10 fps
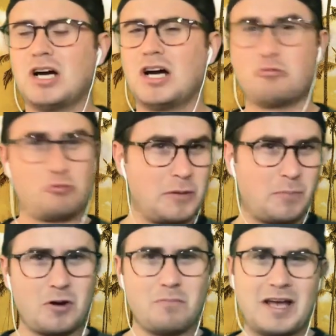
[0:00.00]
uh,
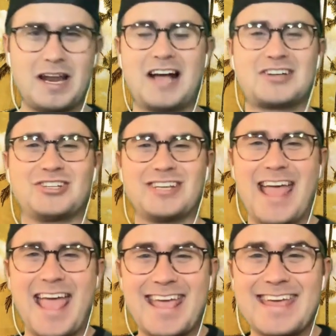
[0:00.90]
Reaper might
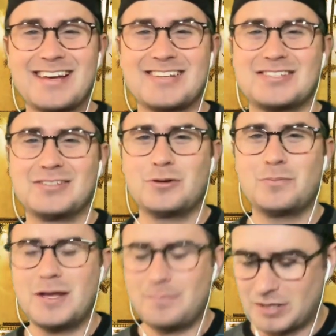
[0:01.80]
actually aid us a little
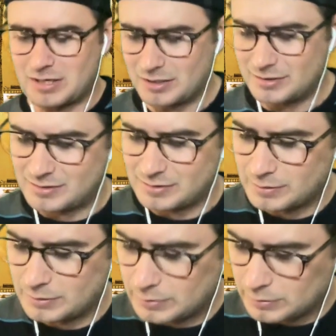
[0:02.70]
bit because
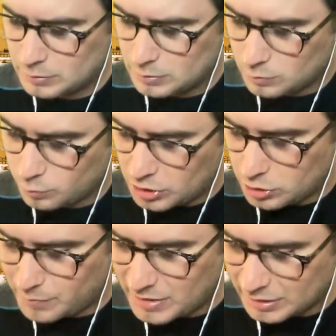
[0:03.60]
we
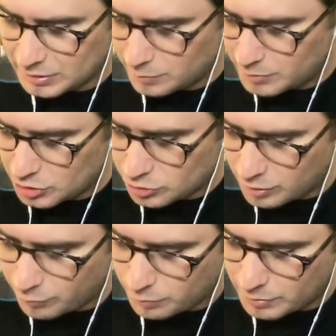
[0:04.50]
could be in a little bit of
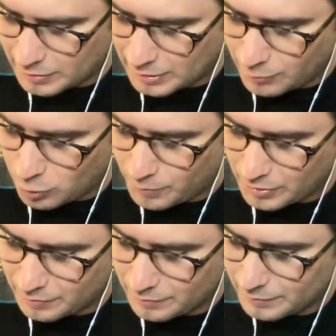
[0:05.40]
trouble, but I'm
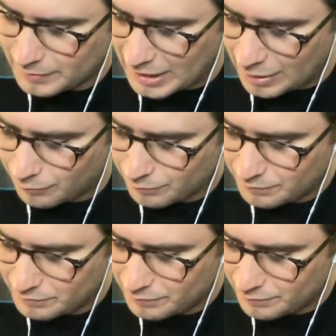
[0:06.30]
hoping not
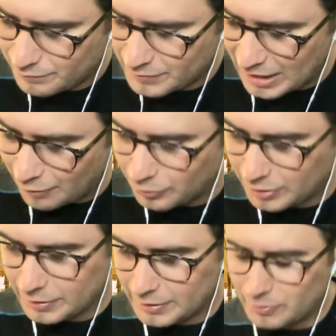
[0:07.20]
not
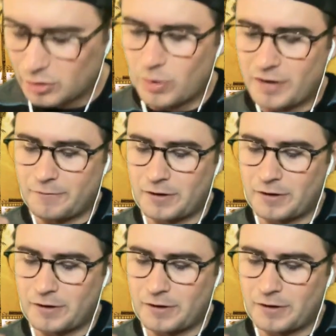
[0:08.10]
really. I'm going to wait